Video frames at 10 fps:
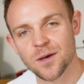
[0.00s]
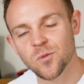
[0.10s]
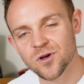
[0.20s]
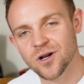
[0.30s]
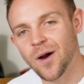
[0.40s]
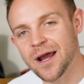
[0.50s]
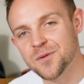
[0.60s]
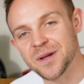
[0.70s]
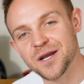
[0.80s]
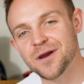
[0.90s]
Some will
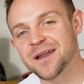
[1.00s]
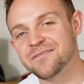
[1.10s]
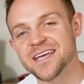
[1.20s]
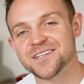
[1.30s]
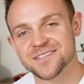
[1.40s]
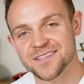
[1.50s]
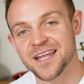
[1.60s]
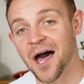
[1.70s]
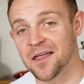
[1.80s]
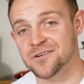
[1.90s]
require bigger renovations
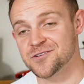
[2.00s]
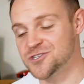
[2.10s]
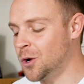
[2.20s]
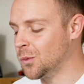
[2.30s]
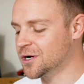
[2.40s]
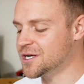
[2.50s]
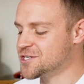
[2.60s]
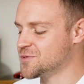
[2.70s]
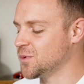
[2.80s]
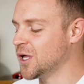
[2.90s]
than others. So we're
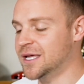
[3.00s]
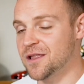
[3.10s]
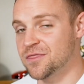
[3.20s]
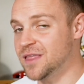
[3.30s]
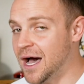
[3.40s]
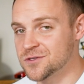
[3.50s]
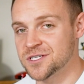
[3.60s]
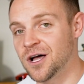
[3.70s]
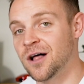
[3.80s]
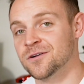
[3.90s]
just plug in one
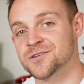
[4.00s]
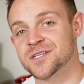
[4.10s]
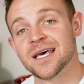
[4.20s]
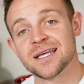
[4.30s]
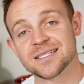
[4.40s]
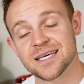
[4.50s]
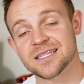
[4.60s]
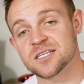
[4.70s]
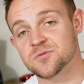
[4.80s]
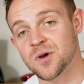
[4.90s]
thousand dollars to
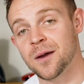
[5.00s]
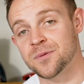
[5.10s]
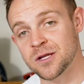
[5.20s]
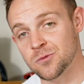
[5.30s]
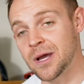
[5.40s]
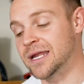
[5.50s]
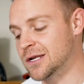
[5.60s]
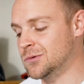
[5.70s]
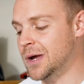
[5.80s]
get this property ready to